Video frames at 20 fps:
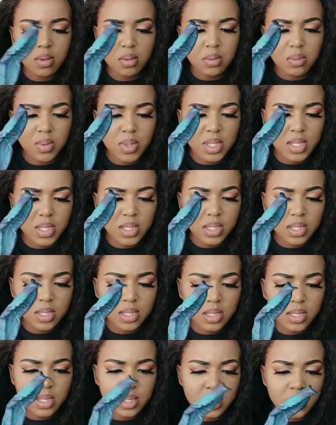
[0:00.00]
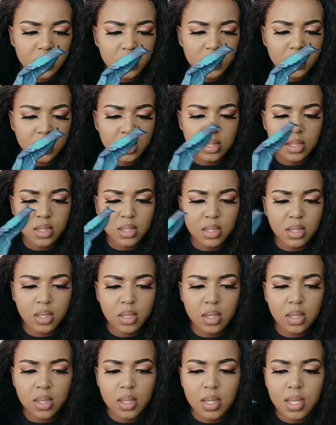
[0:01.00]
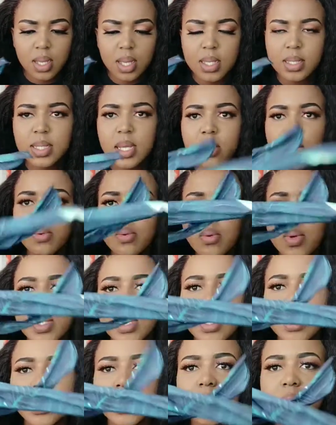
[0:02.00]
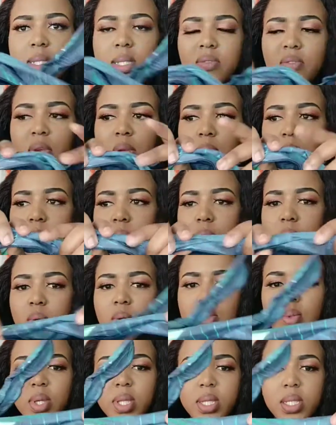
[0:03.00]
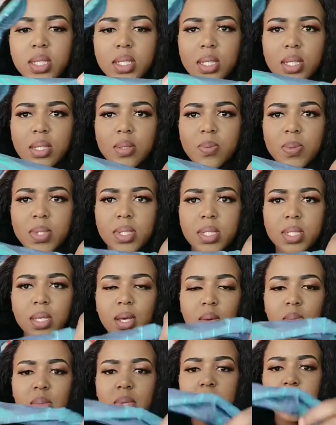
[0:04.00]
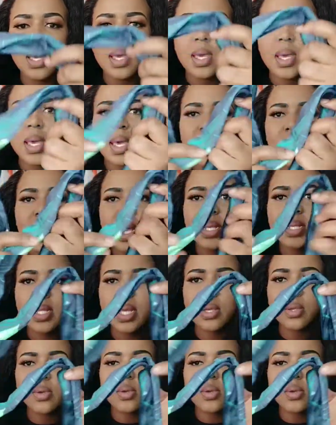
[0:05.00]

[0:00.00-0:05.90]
What is this? Guys, I don't know what this is. If anyone knows what this is, please tell me. It has, like, you